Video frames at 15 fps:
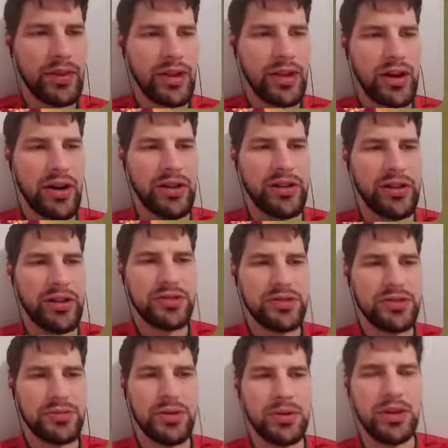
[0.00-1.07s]
Alright, I think this will
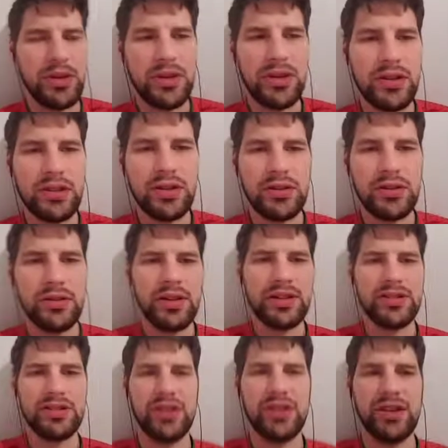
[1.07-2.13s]
be the last
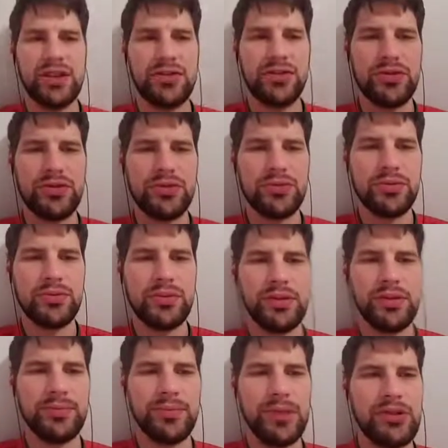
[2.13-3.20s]
attack I show.
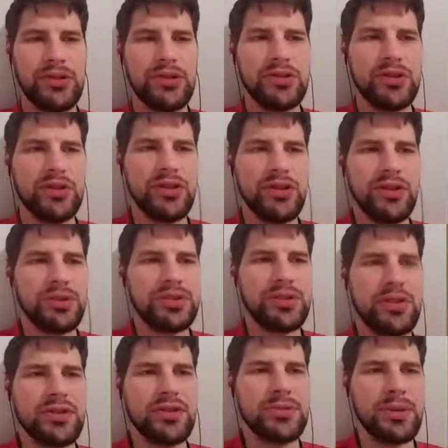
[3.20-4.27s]
This is our number
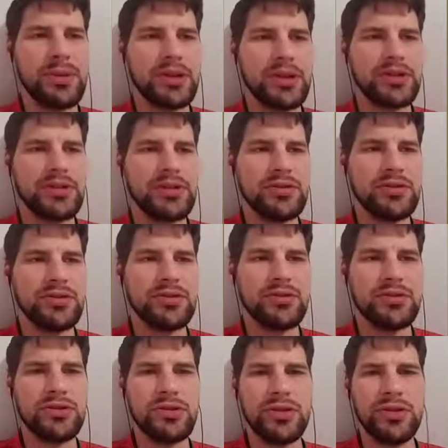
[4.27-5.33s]
6 boss,
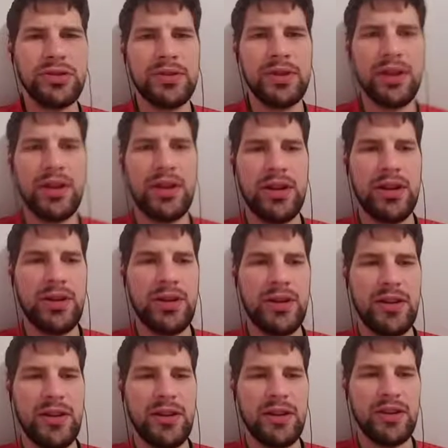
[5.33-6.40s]
Dunscintra,
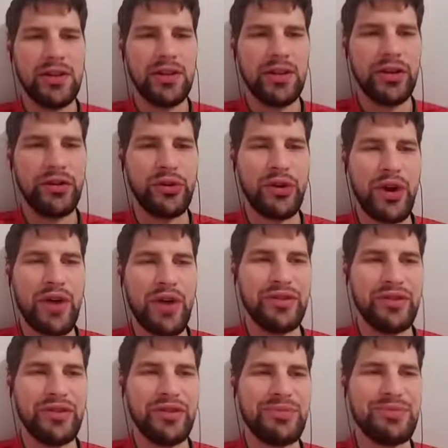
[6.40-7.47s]
or however
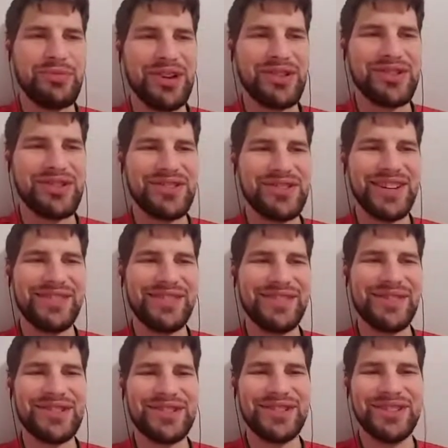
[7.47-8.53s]
he pronounces that, I'm not
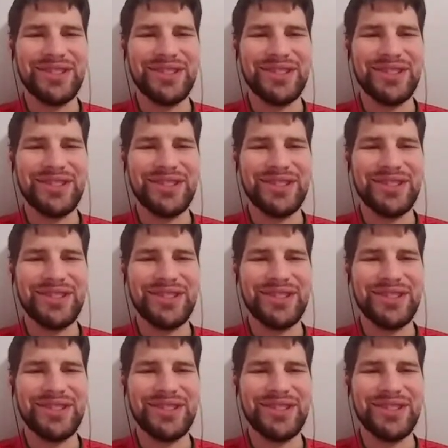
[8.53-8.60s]
sure.